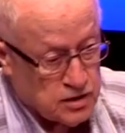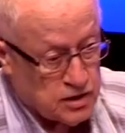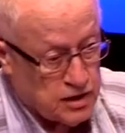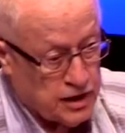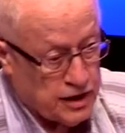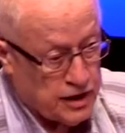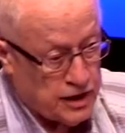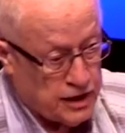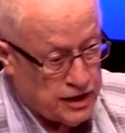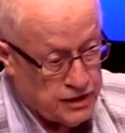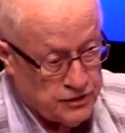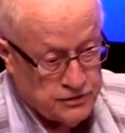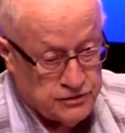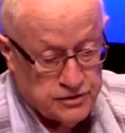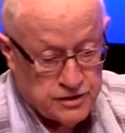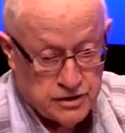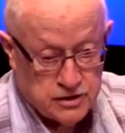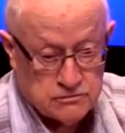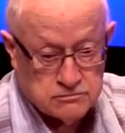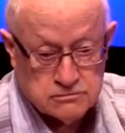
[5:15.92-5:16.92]
And
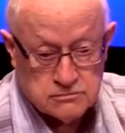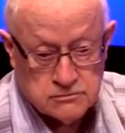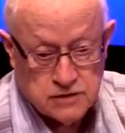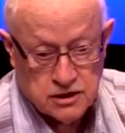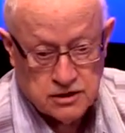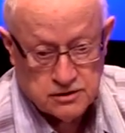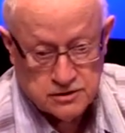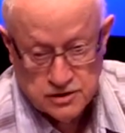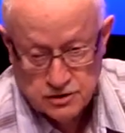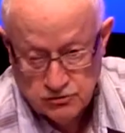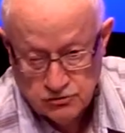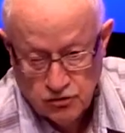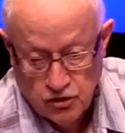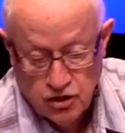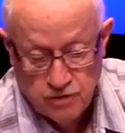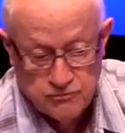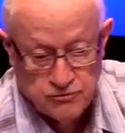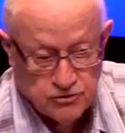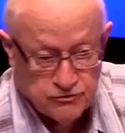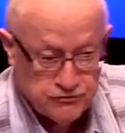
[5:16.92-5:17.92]
um, I think
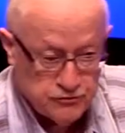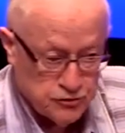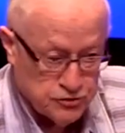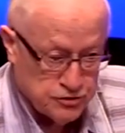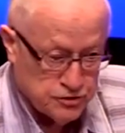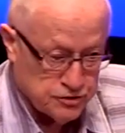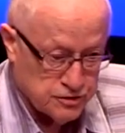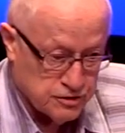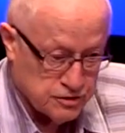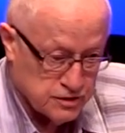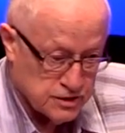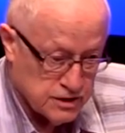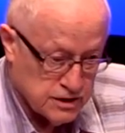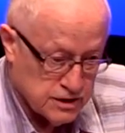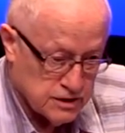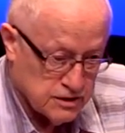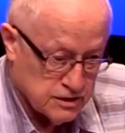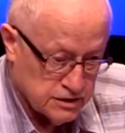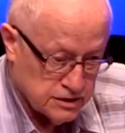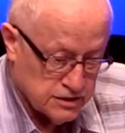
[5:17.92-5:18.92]
Tom referred
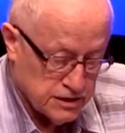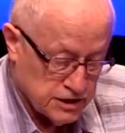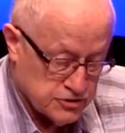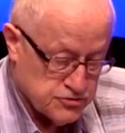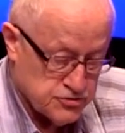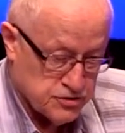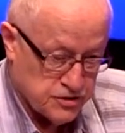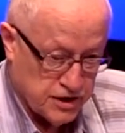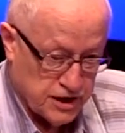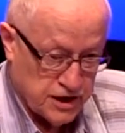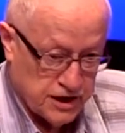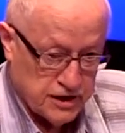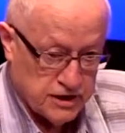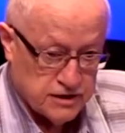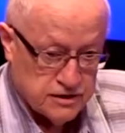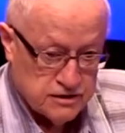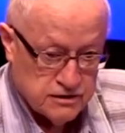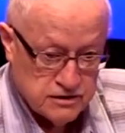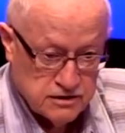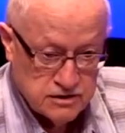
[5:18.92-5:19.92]

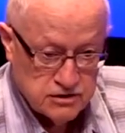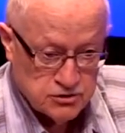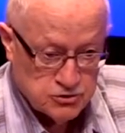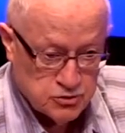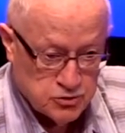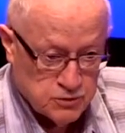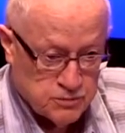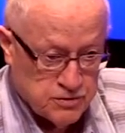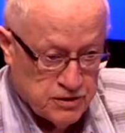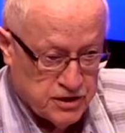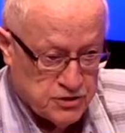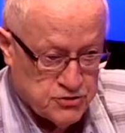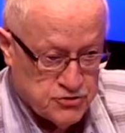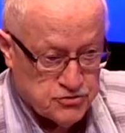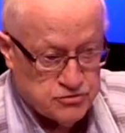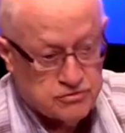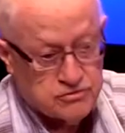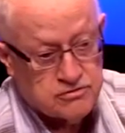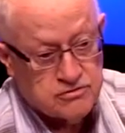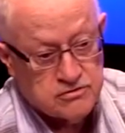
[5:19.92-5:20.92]
yesterday to a
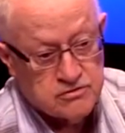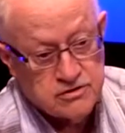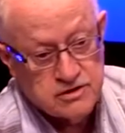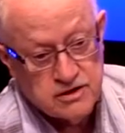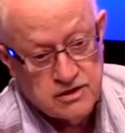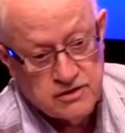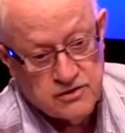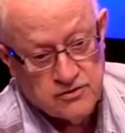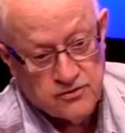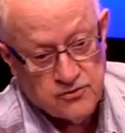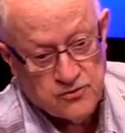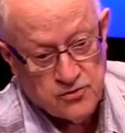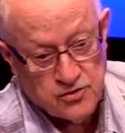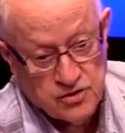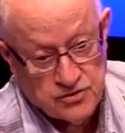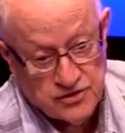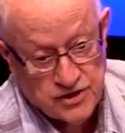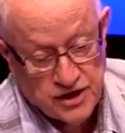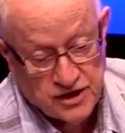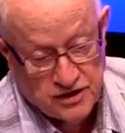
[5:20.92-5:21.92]
patient
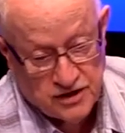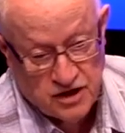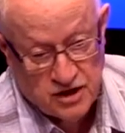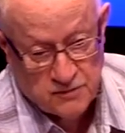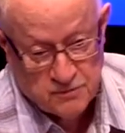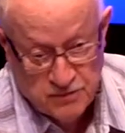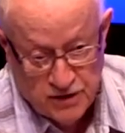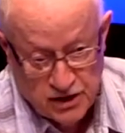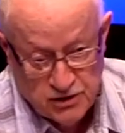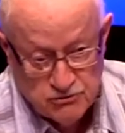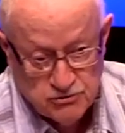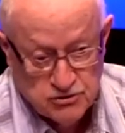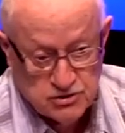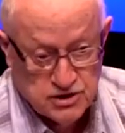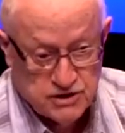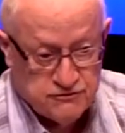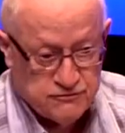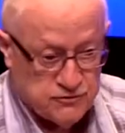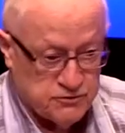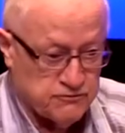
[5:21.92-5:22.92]
that got pain
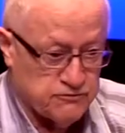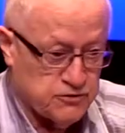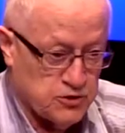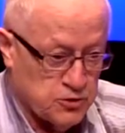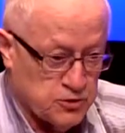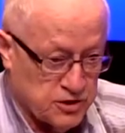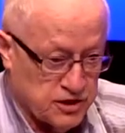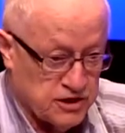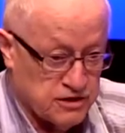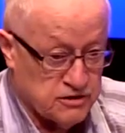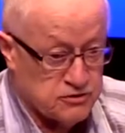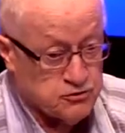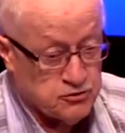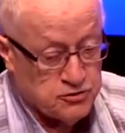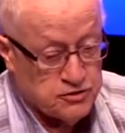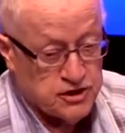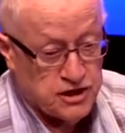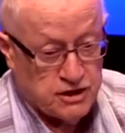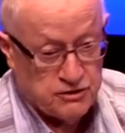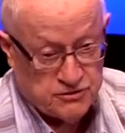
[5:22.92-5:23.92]
relief from floating, and it
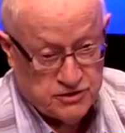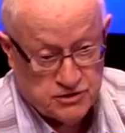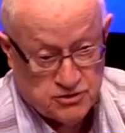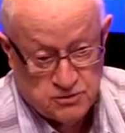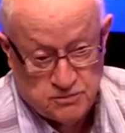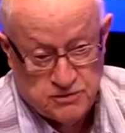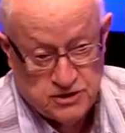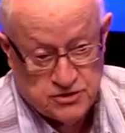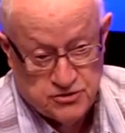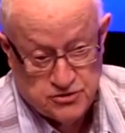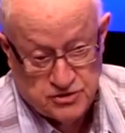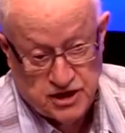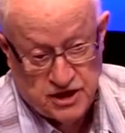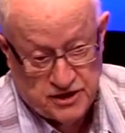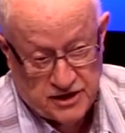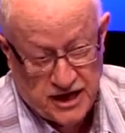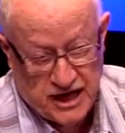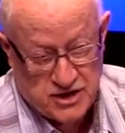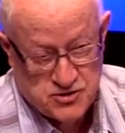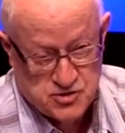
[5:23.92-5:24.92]
turned out that the patient
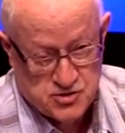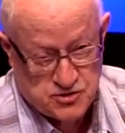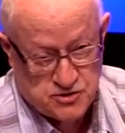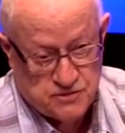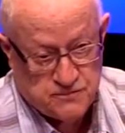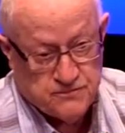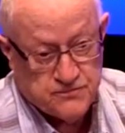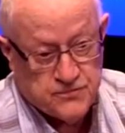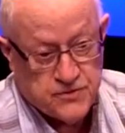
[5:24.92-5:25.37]
had cancer.